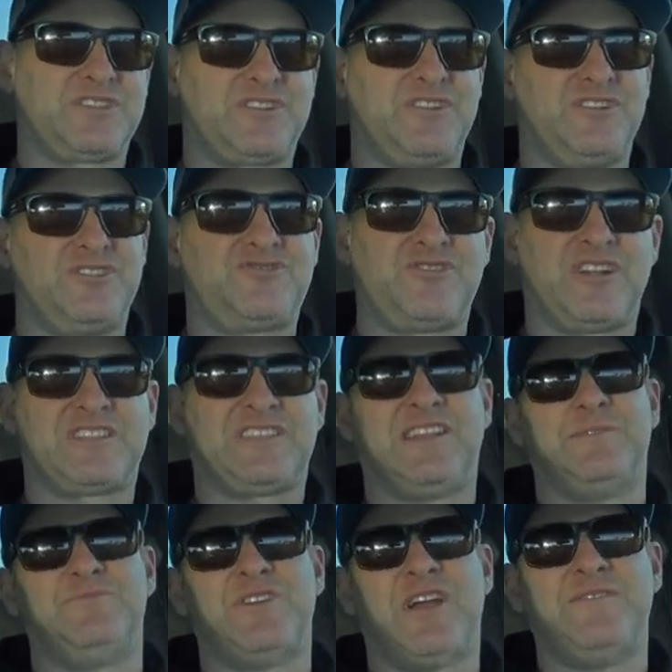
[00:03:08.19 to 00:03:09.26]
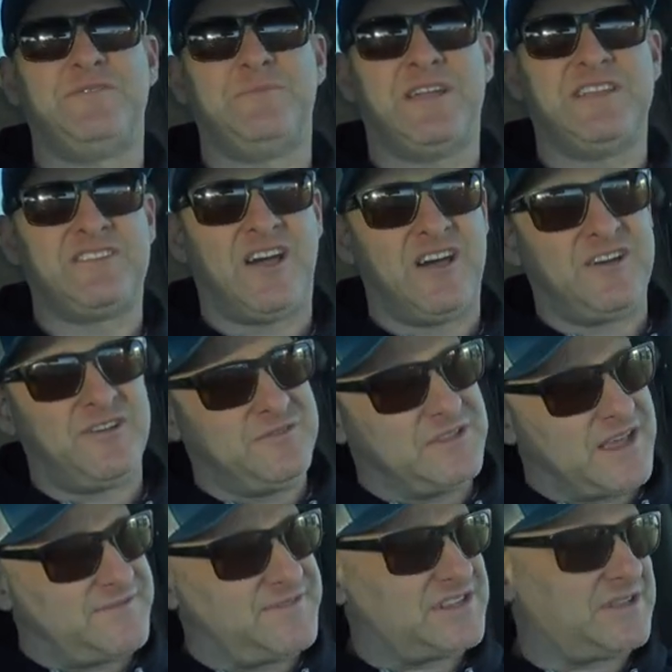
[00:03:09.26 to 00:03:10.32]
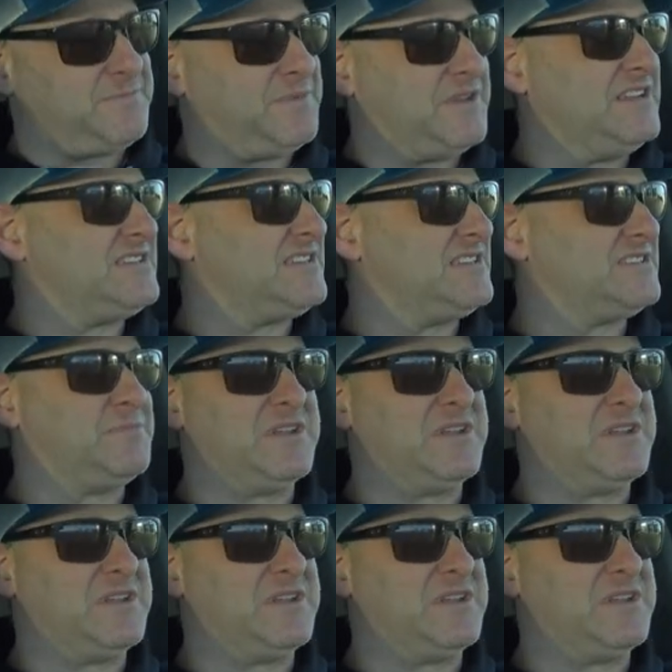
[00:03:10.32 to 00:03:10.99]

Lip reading: The current truck that I'm driving, my Tahoe, love it to pieces,